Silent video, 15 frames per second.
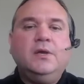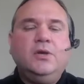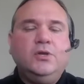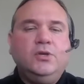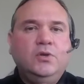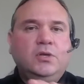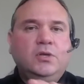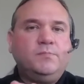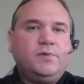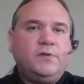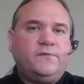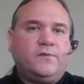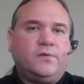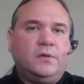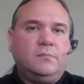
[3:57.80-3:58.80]
you can
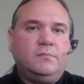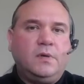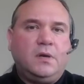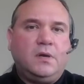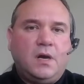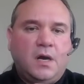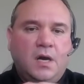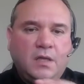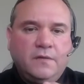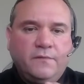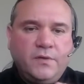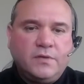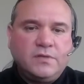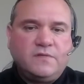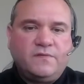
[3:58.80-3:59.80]
perform all of
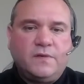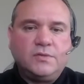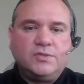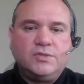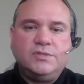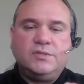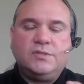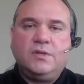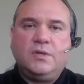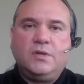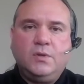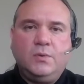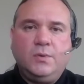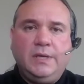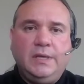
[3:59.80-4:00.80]
those functions in the
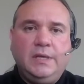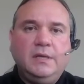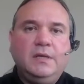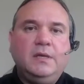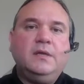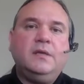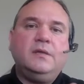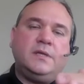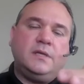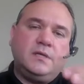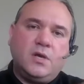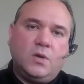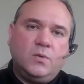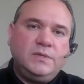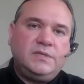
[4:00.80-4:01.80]
GUI, then
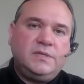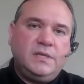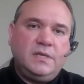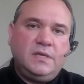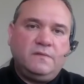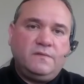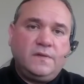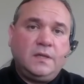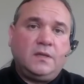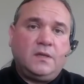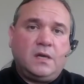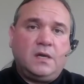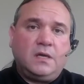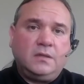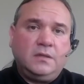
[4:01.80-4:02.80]
go into the event log